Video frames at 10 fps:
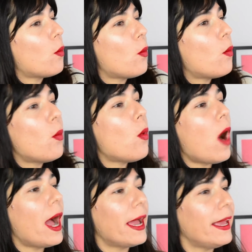
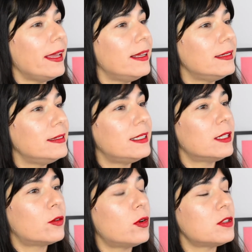why did
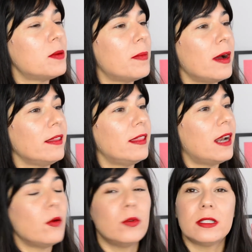it cross my mind that
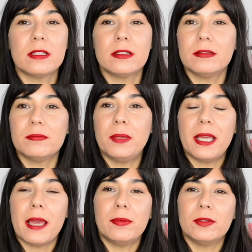I would be
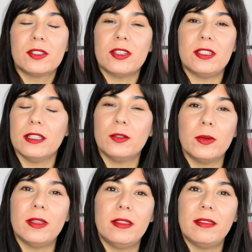able to deal
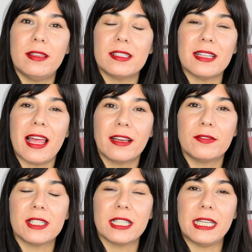with this lack of
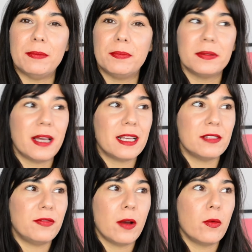sleep as
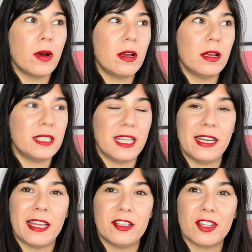if I were a
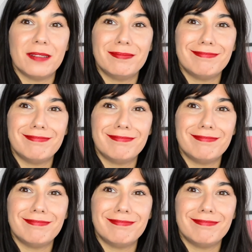teenager.